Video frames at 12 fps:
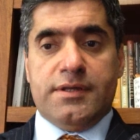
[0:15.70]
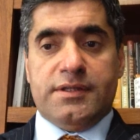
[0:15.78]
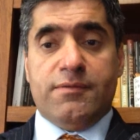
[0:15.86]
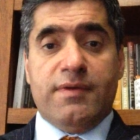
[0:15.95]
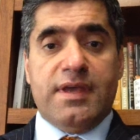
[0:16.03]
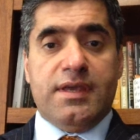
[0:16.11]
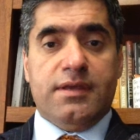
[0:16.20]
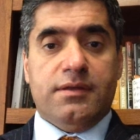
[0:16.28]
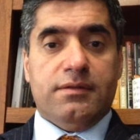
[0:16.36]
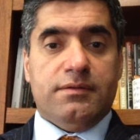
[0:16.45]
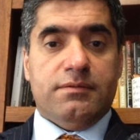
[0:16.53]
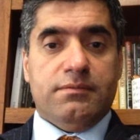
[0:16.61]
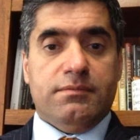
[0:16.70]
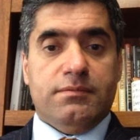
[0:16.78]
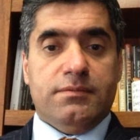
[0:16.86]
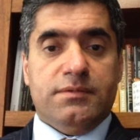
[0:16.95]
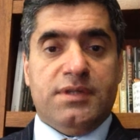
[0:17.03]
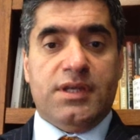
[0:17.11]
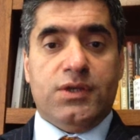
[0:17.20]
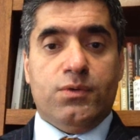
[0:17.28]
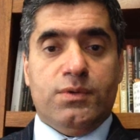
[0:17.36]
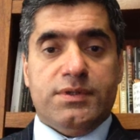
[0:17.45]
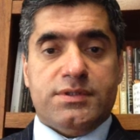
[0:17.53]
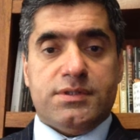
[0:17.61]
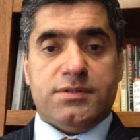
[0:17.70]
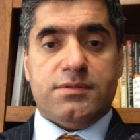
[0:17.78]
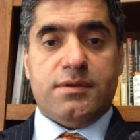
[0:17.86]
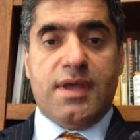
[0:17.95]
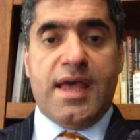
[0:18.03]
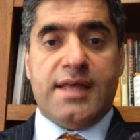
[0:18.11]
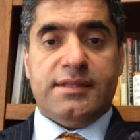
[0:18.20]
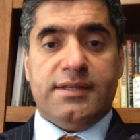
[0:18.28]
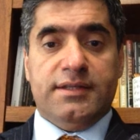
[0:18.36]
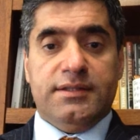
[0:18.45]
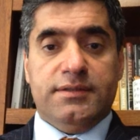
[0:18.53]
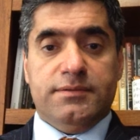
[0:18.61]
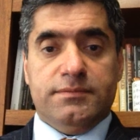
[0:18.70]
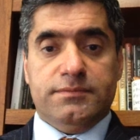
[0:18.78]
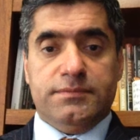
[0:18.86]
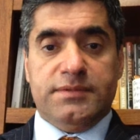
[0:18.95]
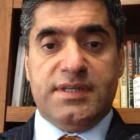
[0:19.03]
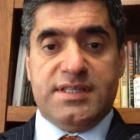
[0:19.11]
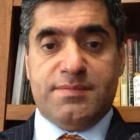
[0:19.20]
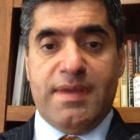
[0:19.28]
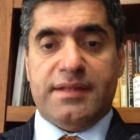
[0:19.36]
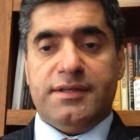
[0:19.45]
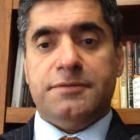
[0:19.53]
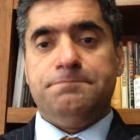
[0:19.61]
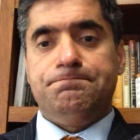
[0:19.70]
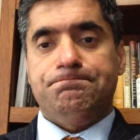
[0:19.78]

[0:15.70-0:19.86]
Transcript: the way the US handled his matter.